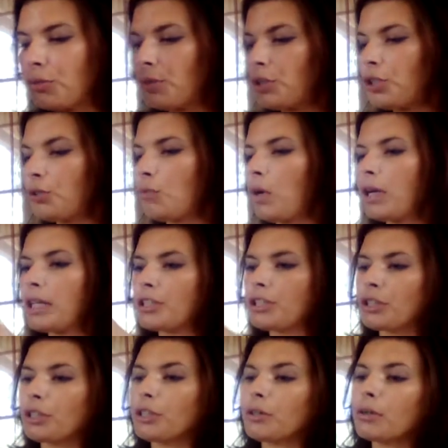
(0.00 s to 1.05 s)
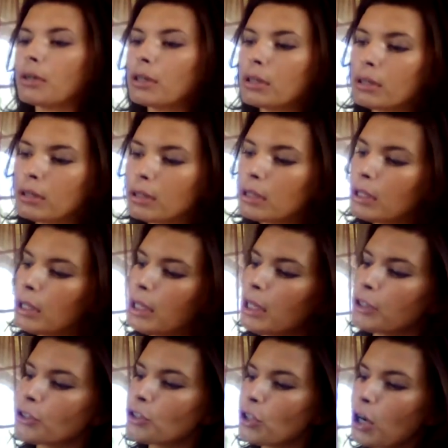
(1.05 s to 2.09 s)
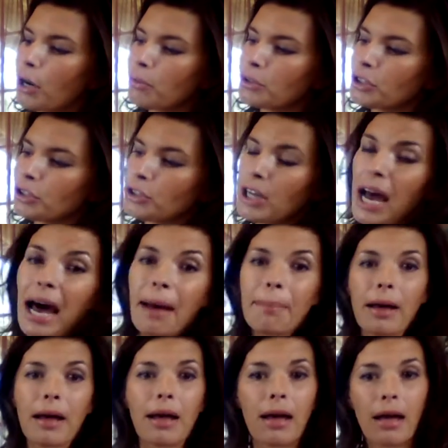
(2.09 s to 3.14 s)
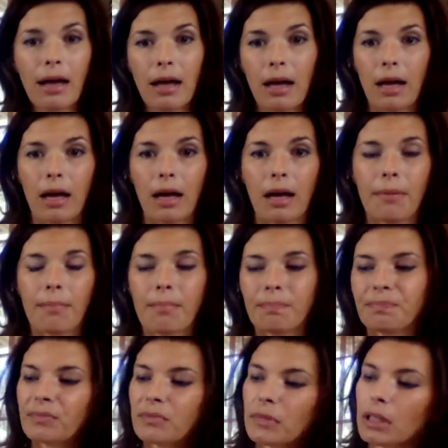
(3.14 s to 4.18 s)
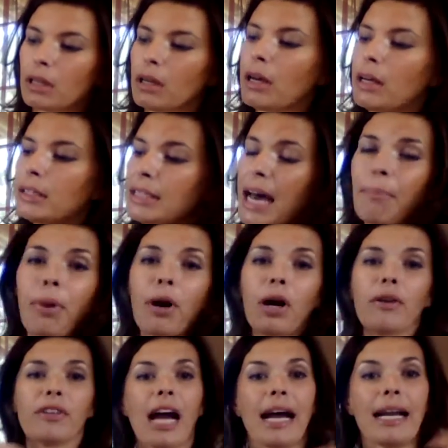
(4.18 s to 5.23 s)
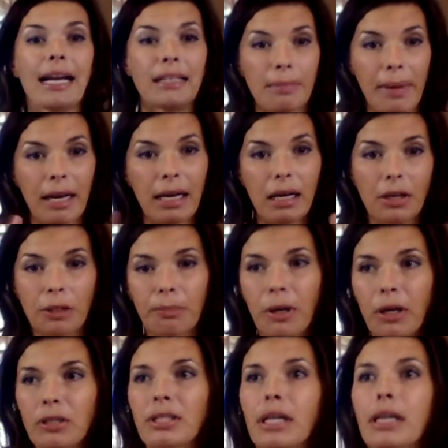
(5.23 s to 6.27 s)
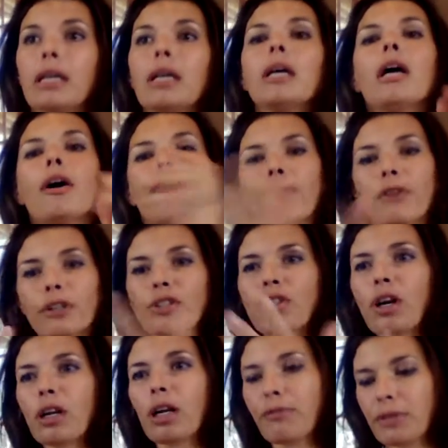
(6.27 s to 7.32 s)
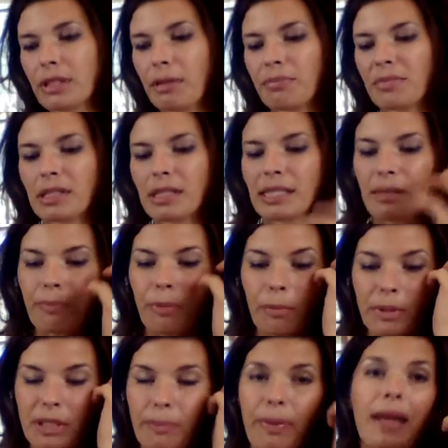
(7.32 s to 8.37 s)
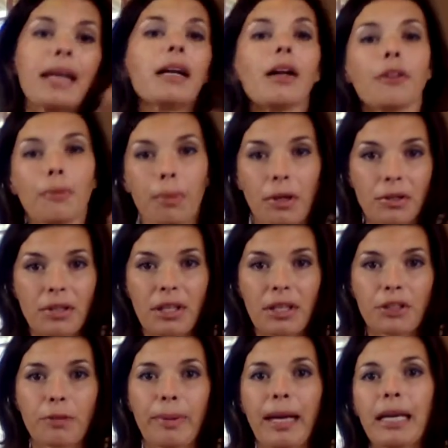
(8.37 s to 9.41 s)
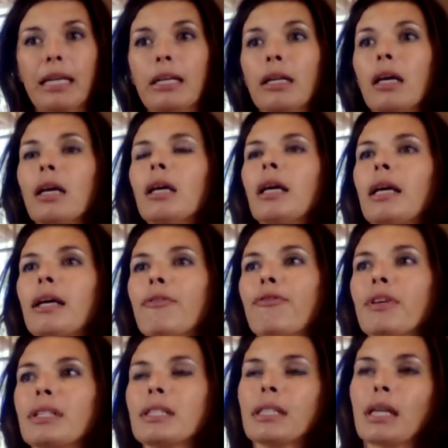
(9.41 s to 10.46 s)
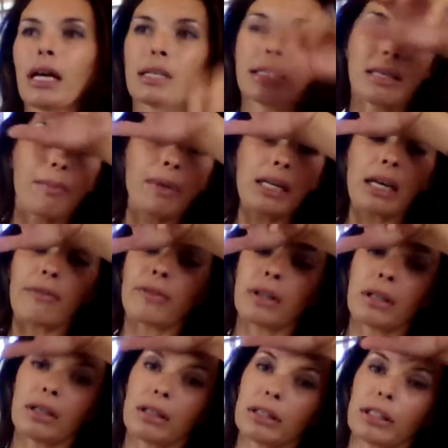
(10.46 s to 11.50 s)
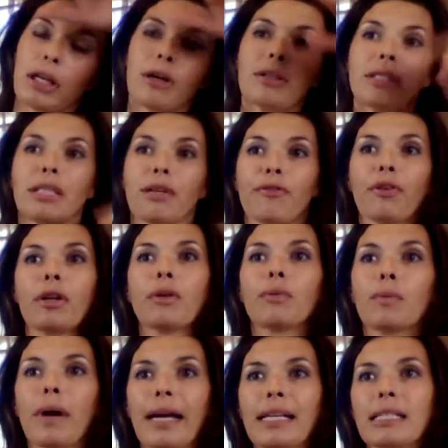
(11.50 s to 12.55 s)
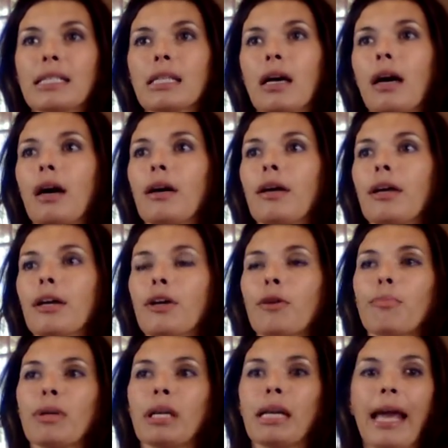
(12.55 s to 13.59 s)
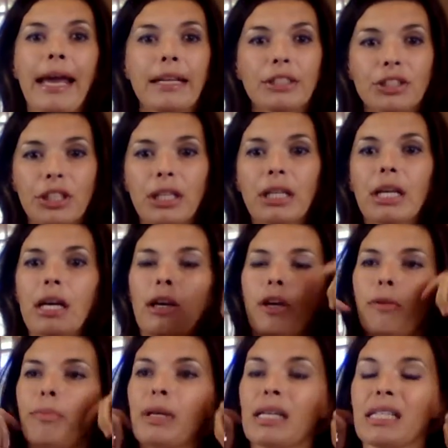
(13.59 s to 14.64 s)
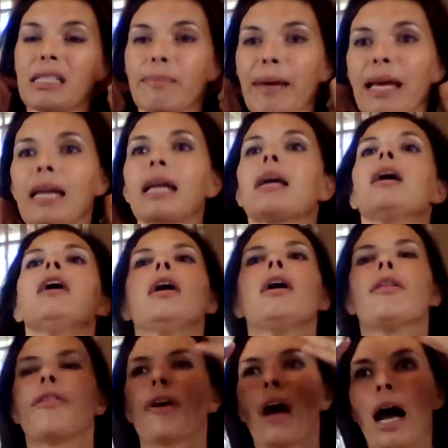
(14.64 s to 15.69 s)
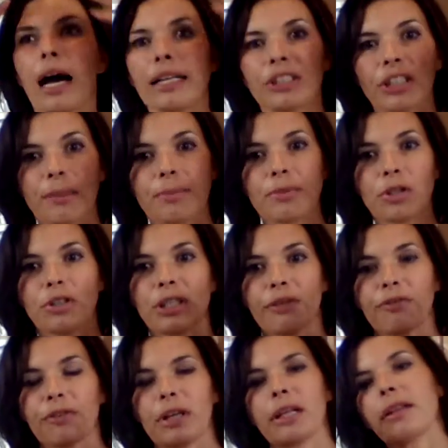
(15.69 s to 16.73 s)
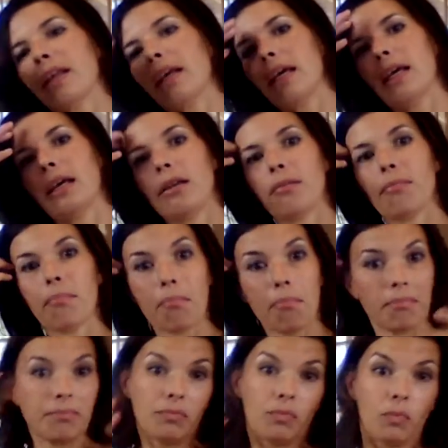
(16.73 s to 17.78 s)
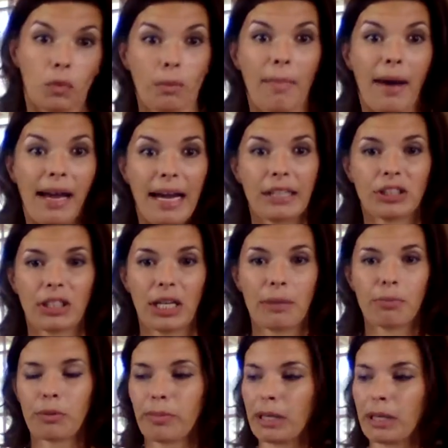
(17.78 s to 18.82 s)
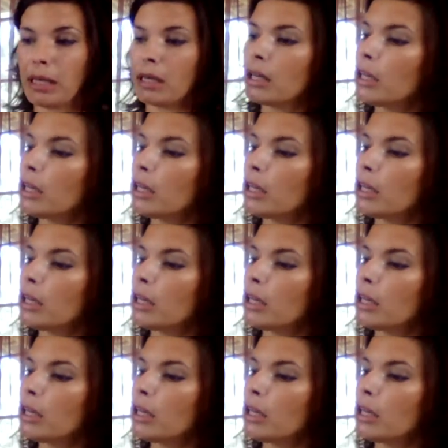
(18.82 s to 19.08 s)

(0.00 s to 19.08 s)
What you want to do, start with your top um, top part of your eye. Now, depending on your person, first start off with something simple, but depending on the person that you're painting, if it's uh, somebody of a you know a different race, uh, it could be an Asian, it could be Hispanic. Their eye shapes are different than what my eye shape would be.